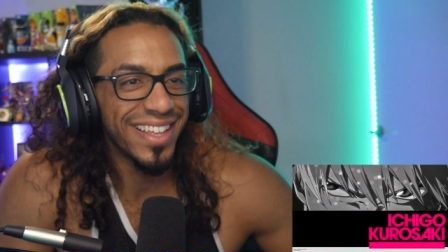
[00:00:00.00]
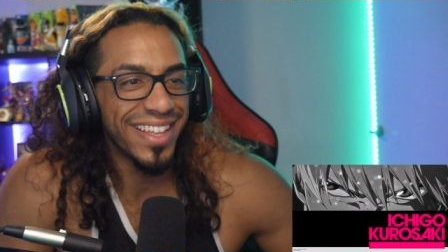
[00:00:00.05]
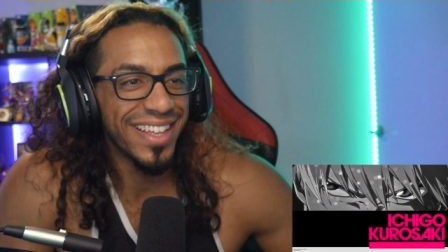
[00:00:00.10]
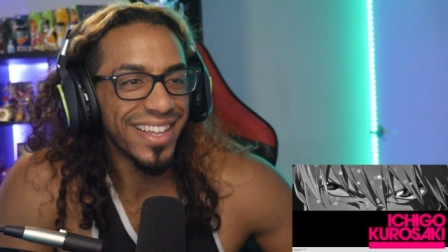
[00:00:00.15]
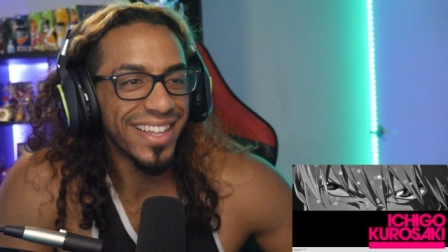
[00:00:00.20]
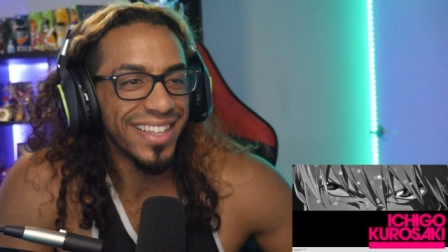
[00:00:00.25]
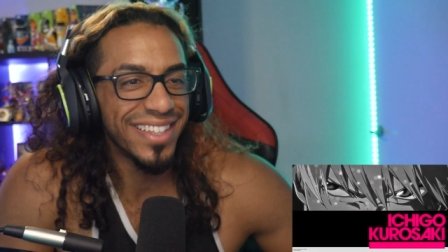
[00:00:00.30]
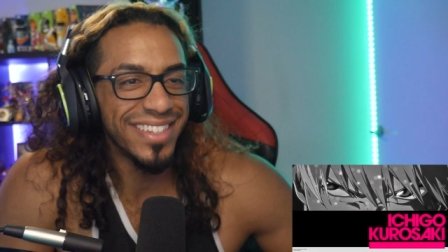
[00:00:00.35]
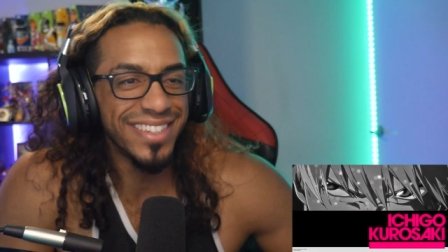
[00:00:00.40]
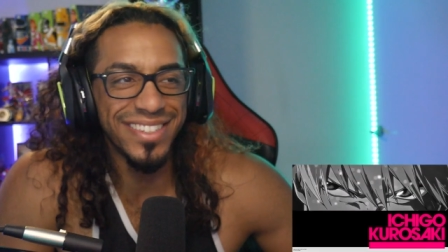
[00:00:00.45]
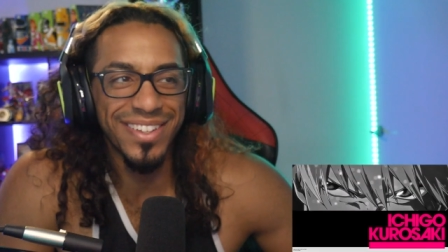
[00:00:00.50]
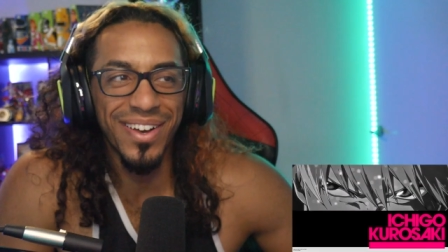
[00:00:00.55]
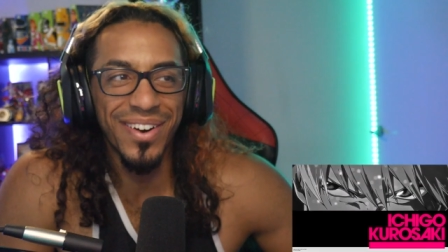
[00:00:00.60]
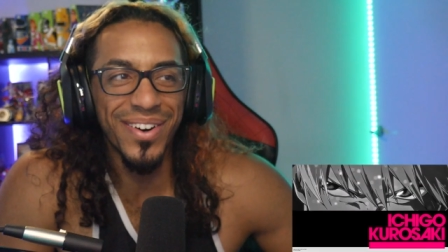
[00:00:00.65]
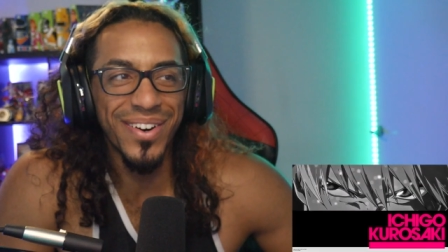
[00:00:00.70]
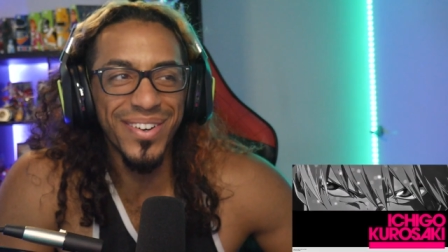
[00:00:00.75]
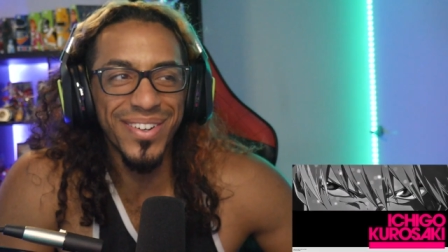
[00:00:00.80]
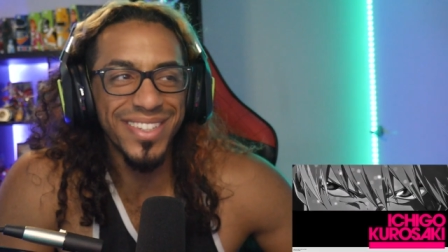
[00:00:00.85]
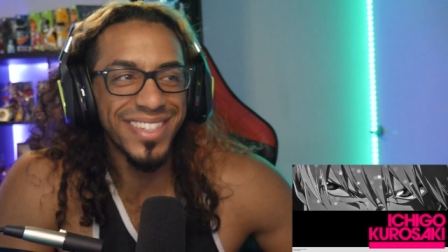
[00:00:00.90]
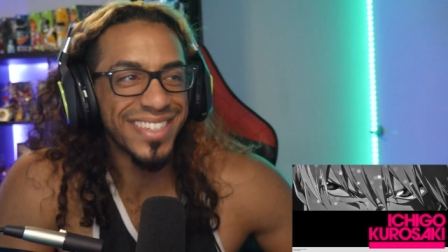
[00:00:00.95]
This
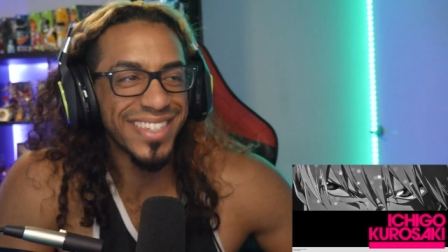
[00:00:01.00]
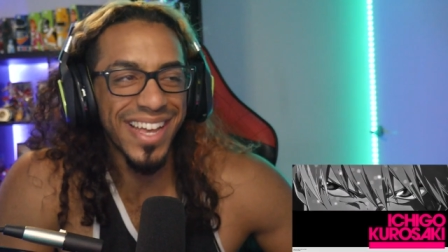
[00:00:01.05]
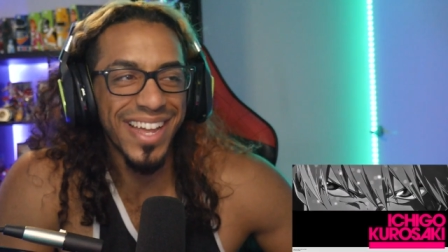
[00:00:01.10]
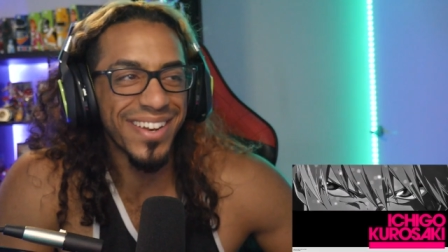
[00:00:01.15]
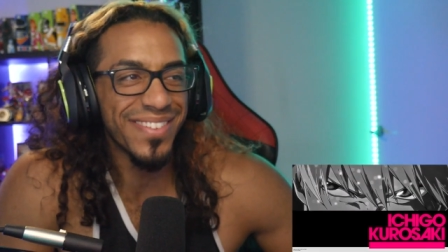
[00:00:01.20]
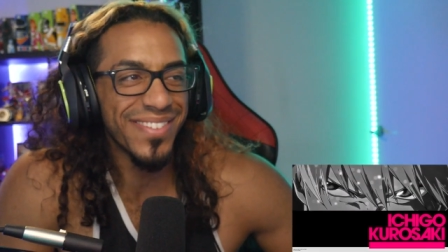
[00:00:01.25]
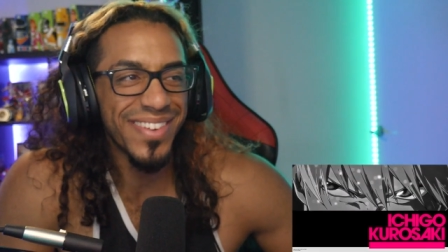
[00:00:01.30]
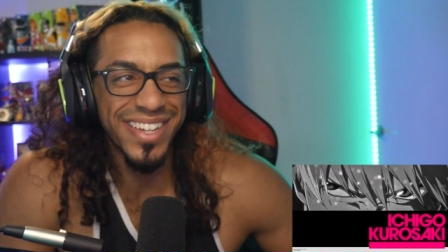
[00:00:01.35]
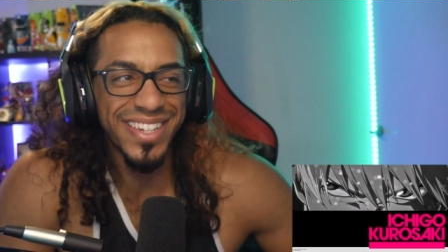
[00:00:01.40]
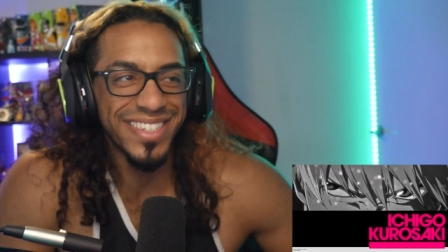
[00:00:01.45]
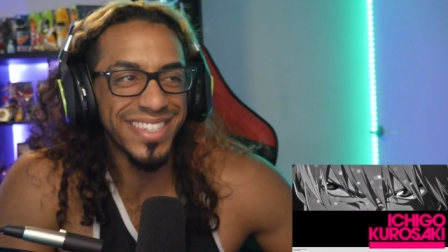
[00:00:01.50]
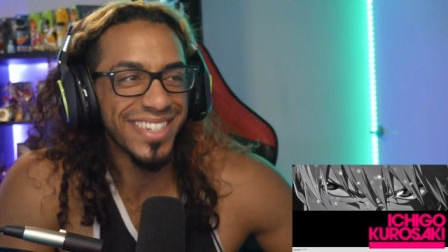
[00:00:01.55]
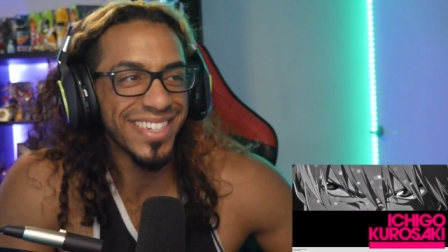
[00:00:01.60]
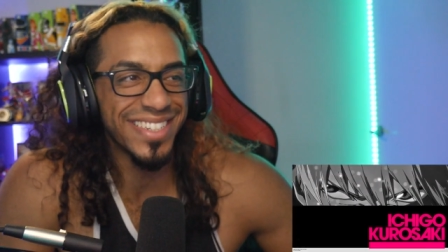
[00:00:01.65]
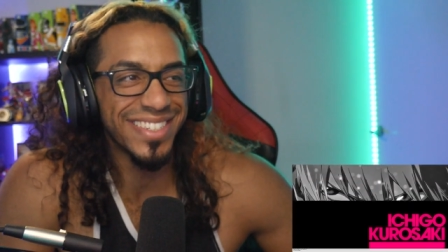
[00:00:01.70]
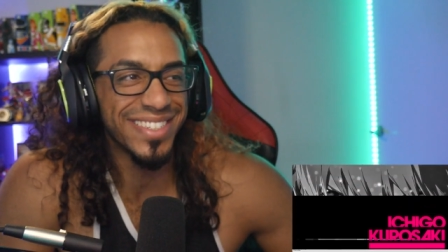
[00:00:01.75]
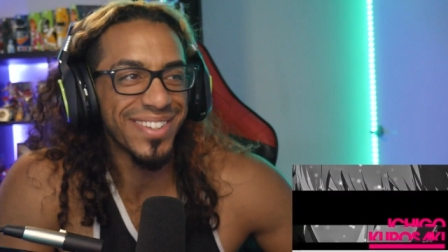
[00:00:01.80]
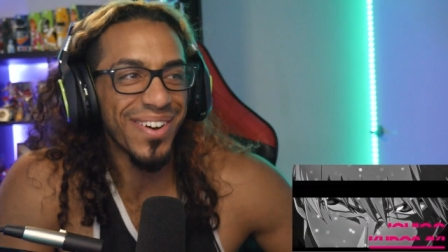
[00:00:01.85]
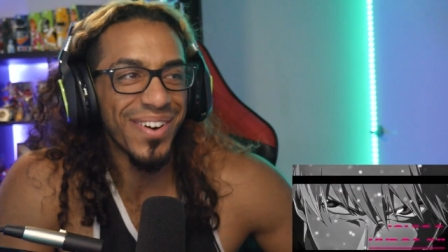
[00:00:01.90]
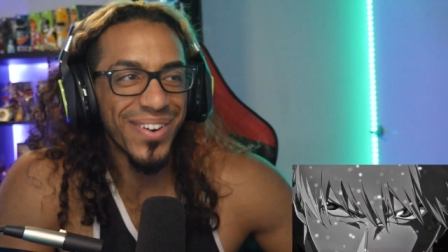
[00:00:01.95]
oh this animation
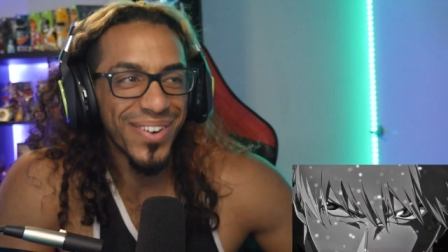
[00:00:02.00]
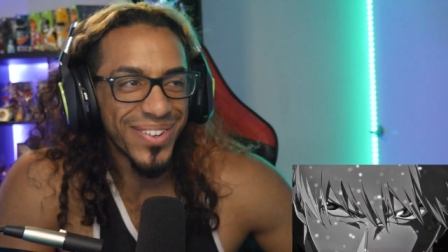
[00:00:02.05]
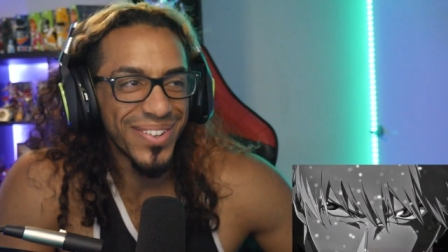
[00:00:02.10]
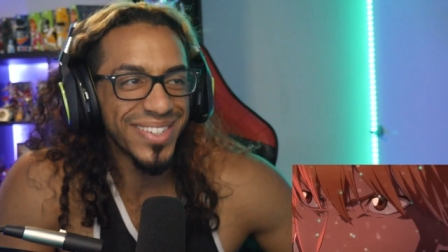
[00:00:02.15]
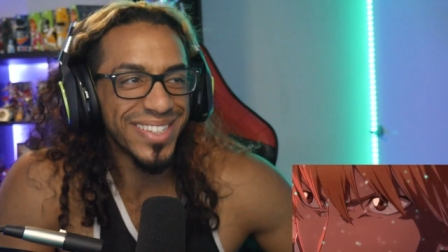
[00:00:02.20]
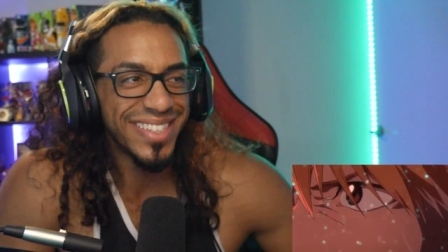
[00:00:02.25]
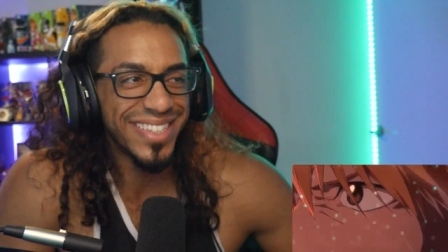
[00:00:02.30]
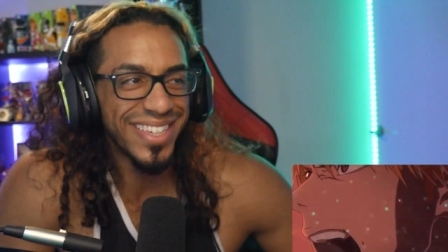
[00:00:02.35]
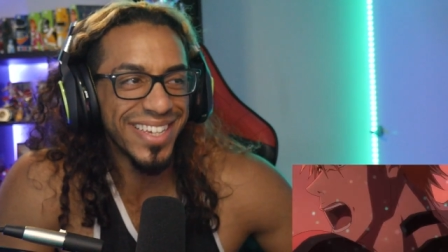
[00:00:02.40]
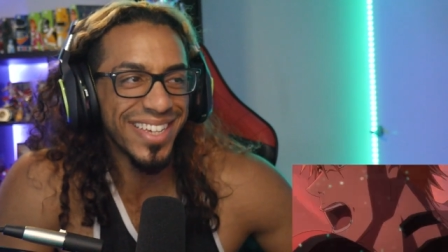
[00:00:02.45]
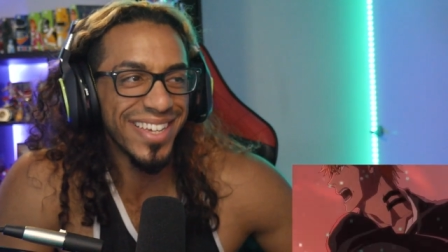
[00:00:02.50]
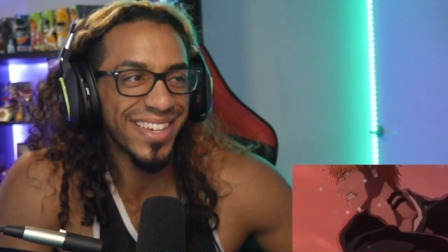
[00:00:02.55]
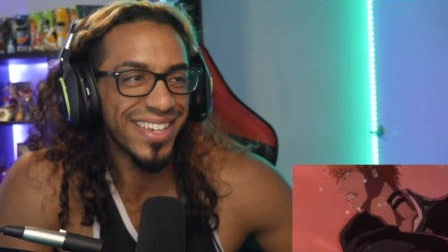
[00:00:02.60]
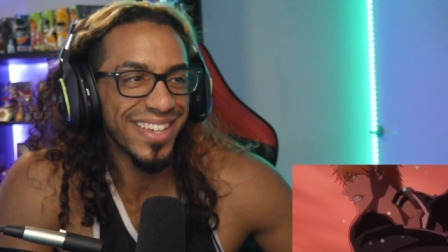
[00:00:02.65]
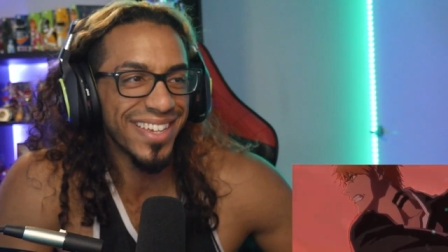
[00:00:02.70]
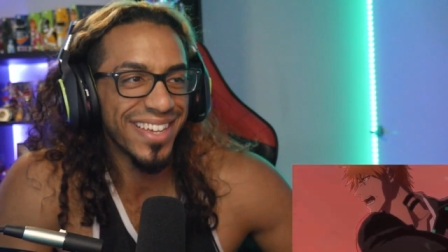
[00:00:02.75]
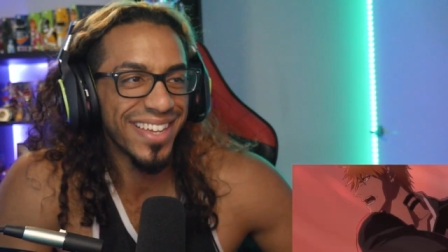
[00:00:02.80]
is OD.